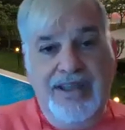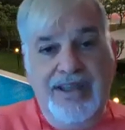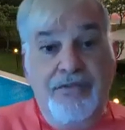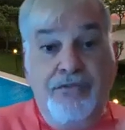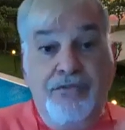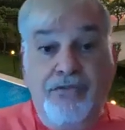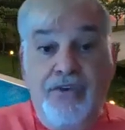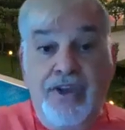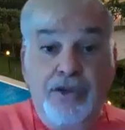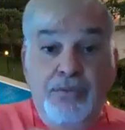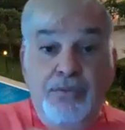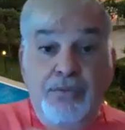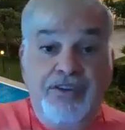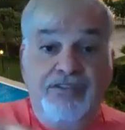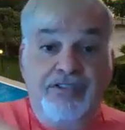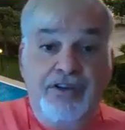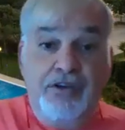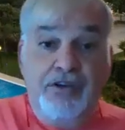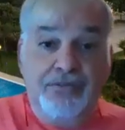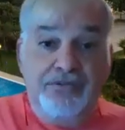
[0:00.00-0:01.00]
the
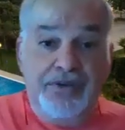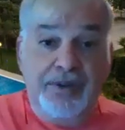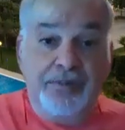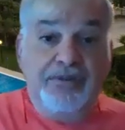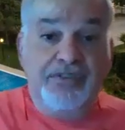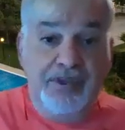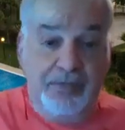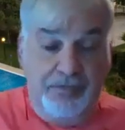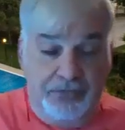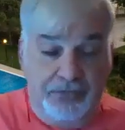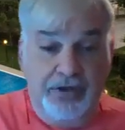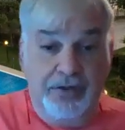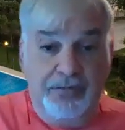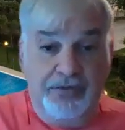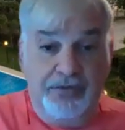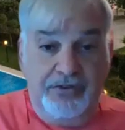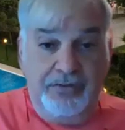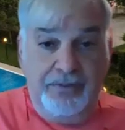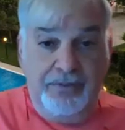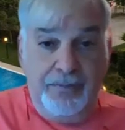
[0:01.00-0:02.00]
frequency of some
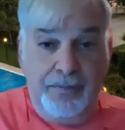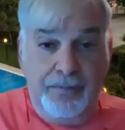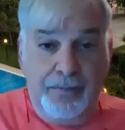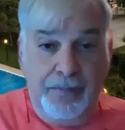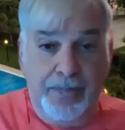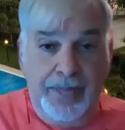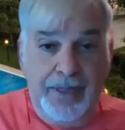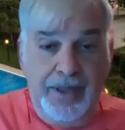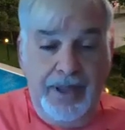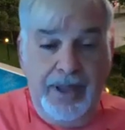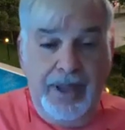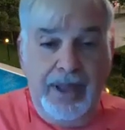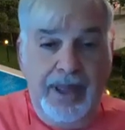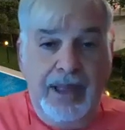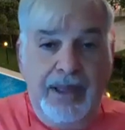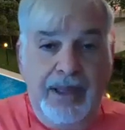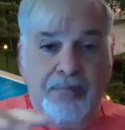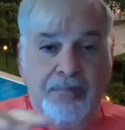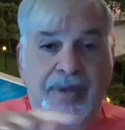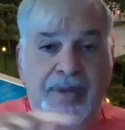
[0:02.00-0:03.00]
symptoms
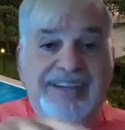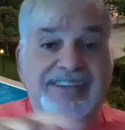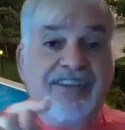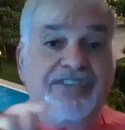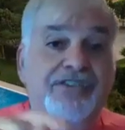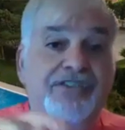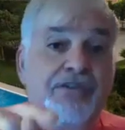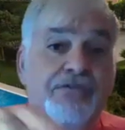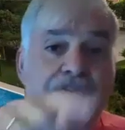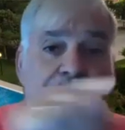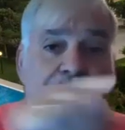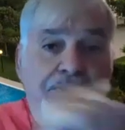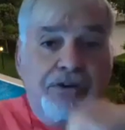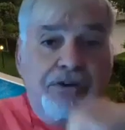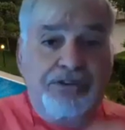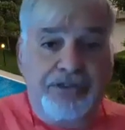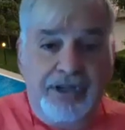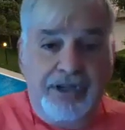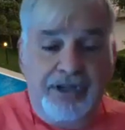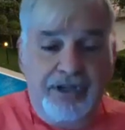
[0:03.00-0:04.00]
by the
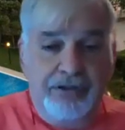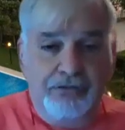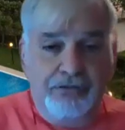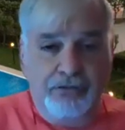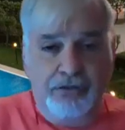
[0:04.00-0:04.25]
severity.